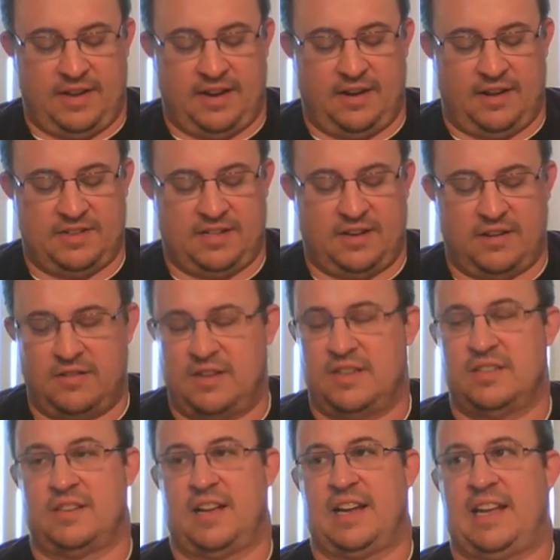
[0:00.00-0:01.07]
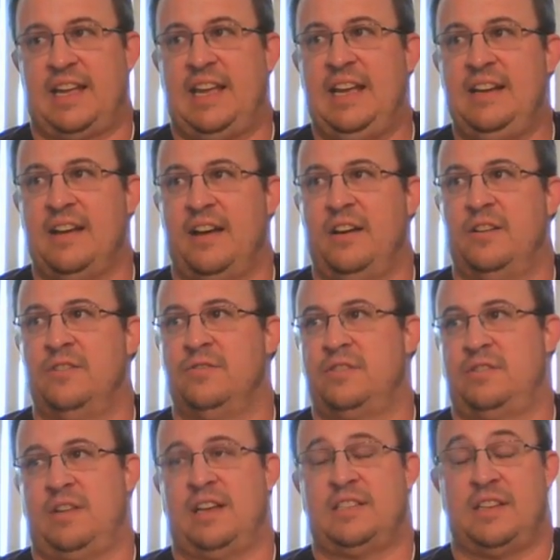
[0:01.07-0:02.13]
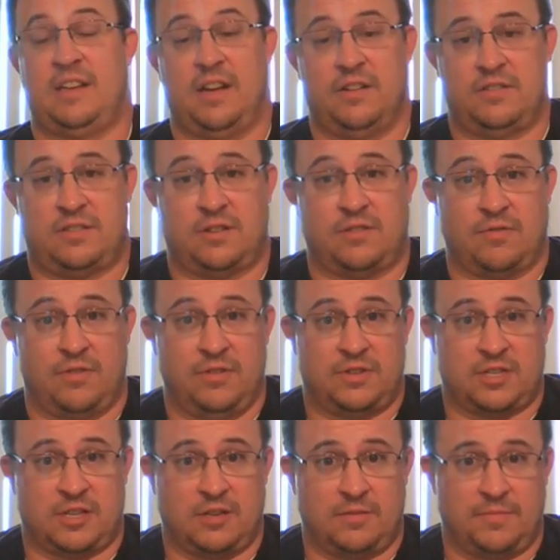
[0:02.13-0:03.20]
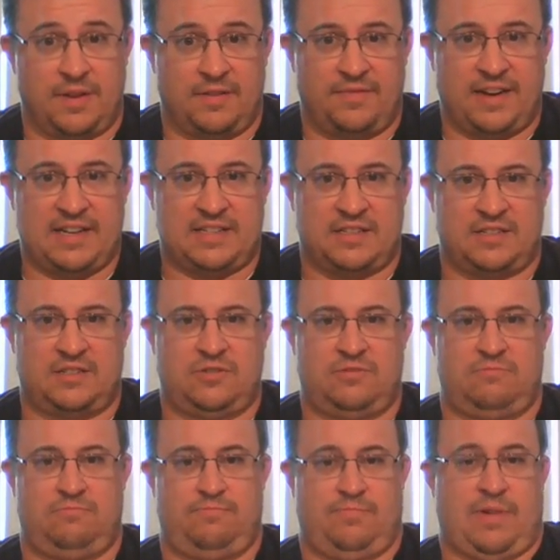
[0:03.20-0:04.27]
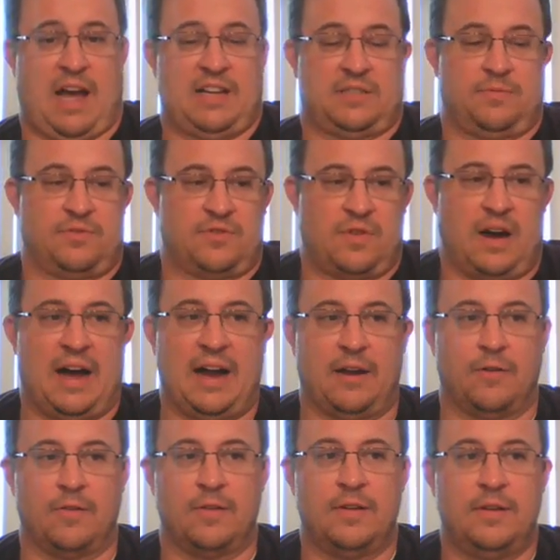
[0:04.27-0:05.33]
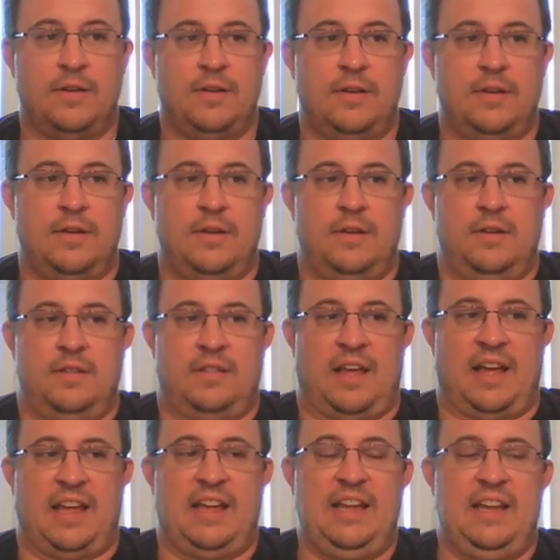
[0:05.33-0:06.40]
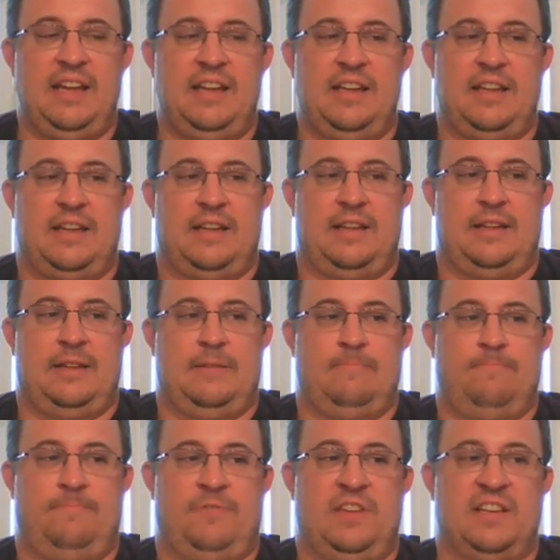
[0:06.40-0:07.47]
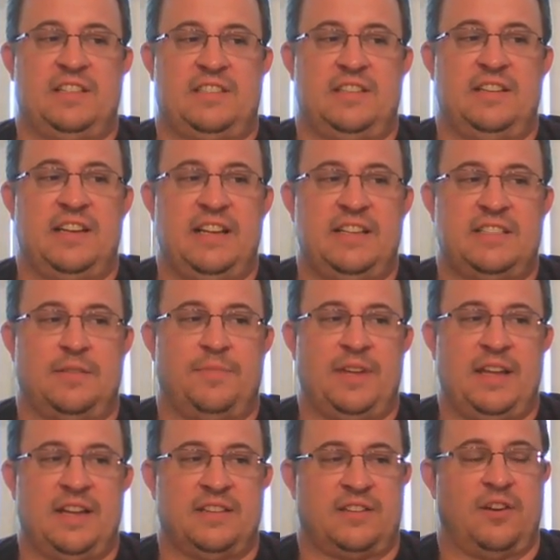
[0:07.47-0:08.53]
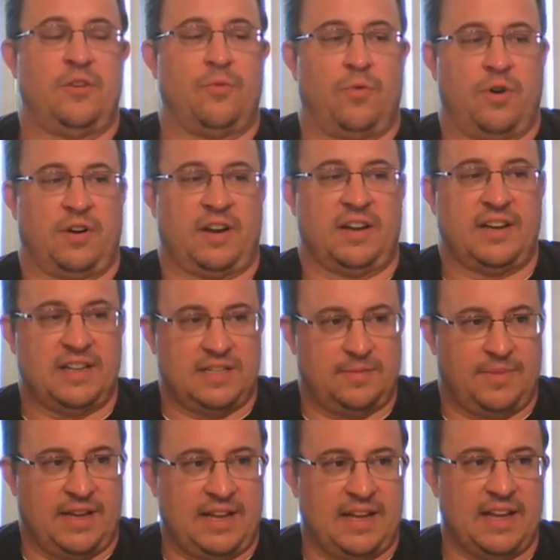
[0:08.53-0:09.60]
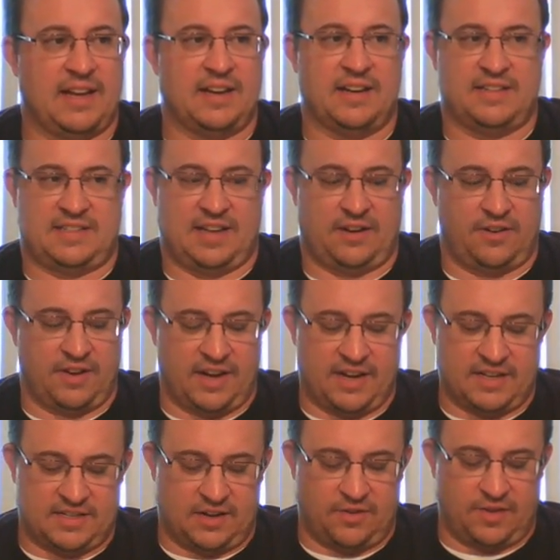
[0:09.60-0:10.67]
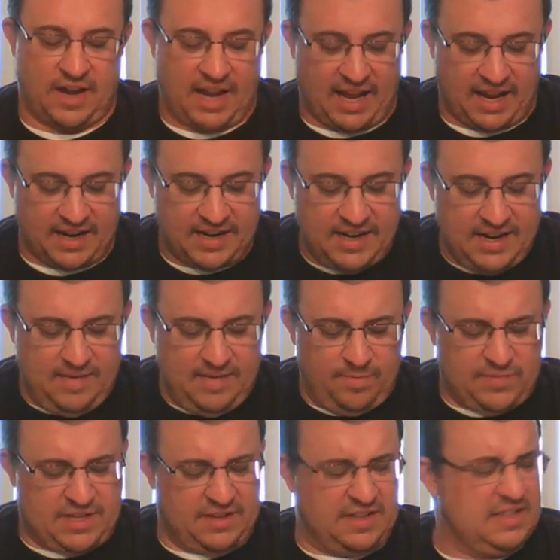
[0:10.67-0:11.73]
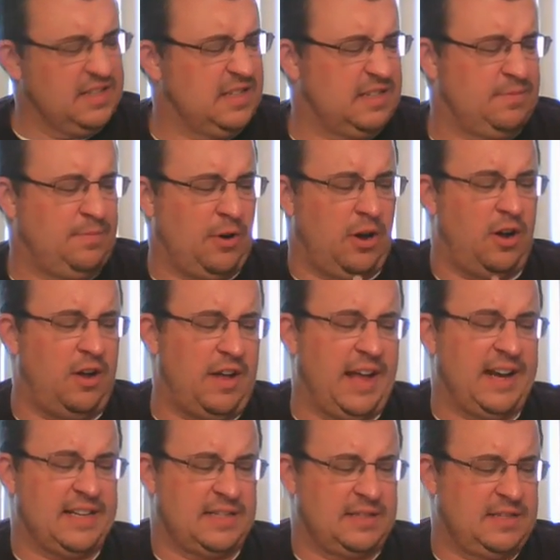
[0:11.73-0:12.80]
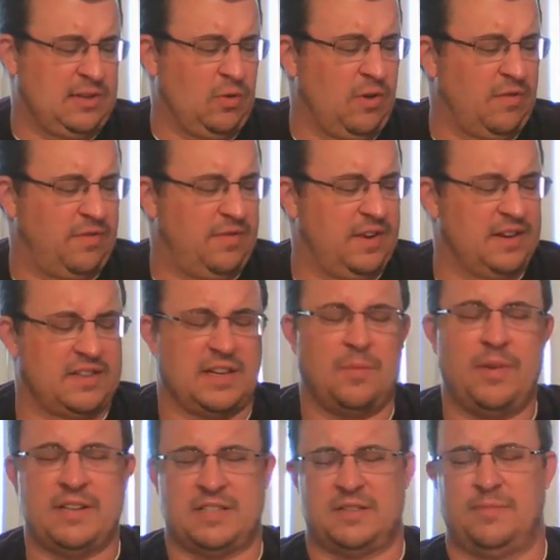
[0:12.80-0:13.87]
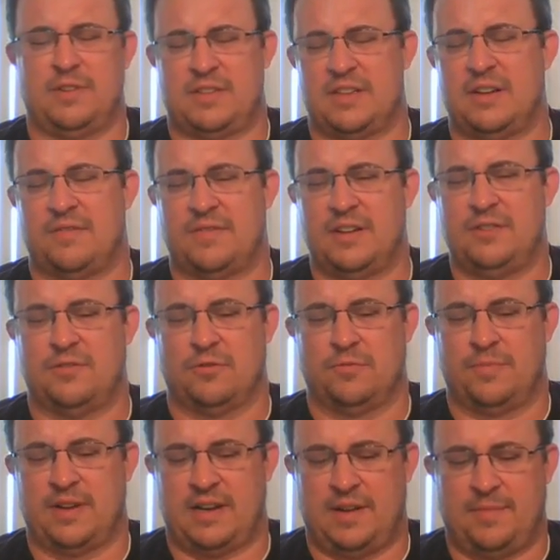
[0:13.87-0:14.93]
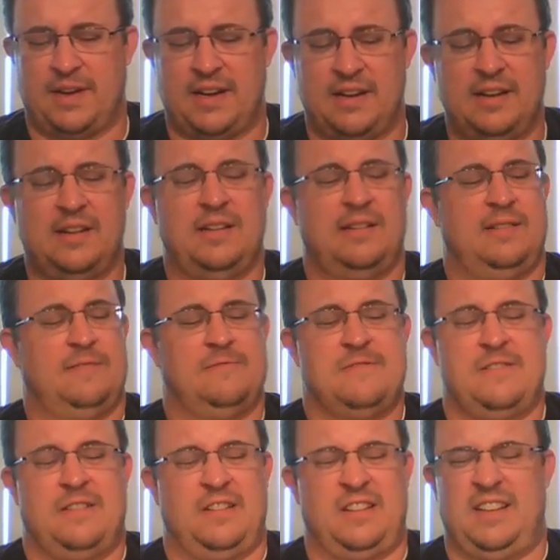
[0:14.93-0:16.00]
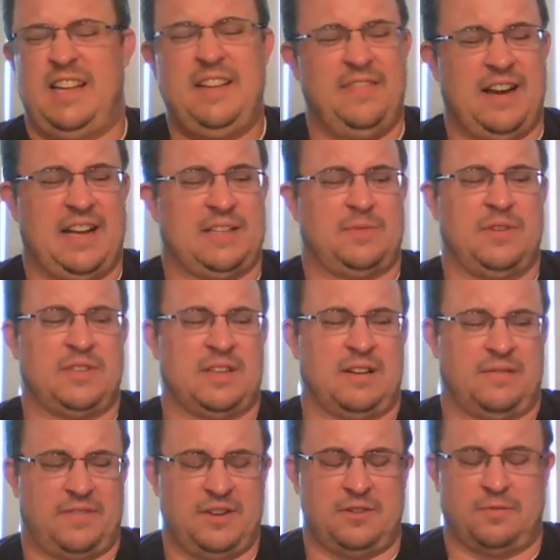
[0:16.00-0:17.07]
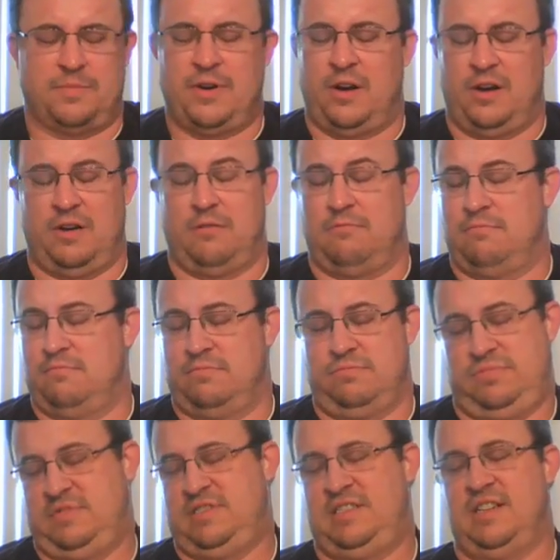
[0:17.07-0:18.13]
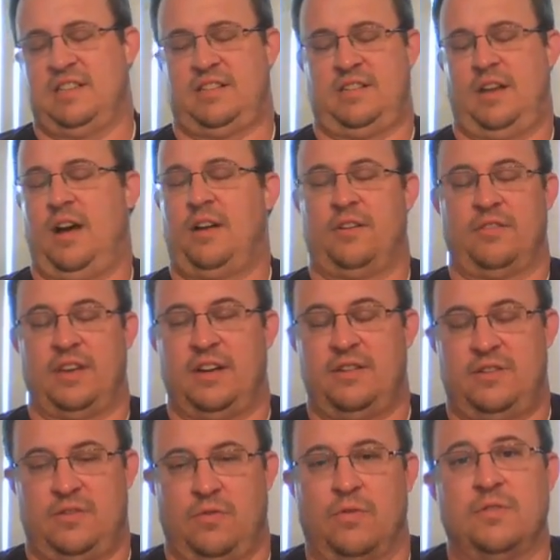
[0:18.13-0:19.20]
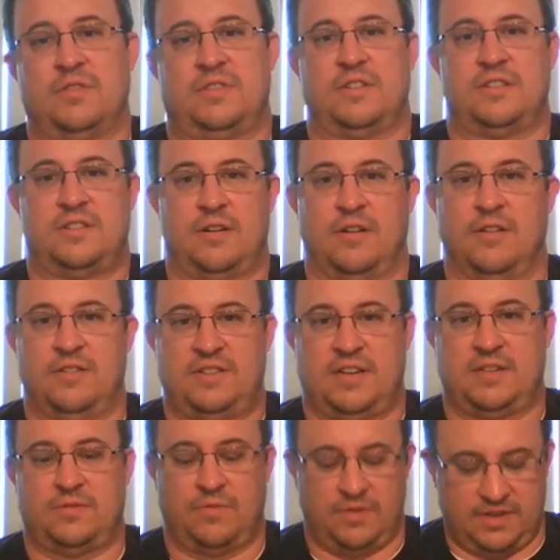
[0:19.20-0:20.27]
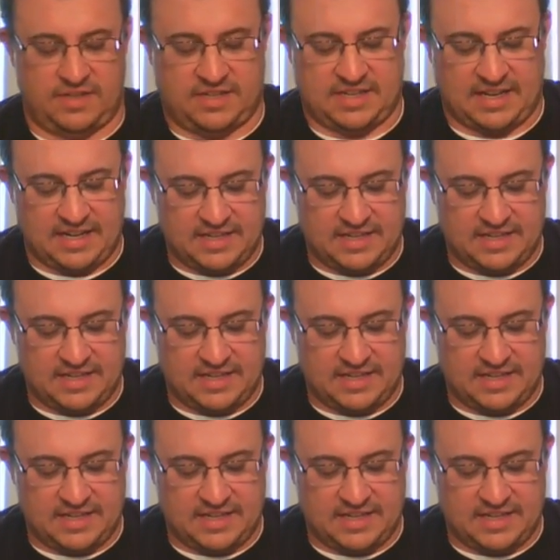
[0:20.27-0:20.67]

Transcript: It also is like he knows as he goes to Jerusalem and faces possible trial that this needs to be his own work. It needs to be settled in his own head. So this is Paul at his sort of, in some ways, his most individual, but I mean, even as most individual, Paul just utterly adores the church, as we're going to see.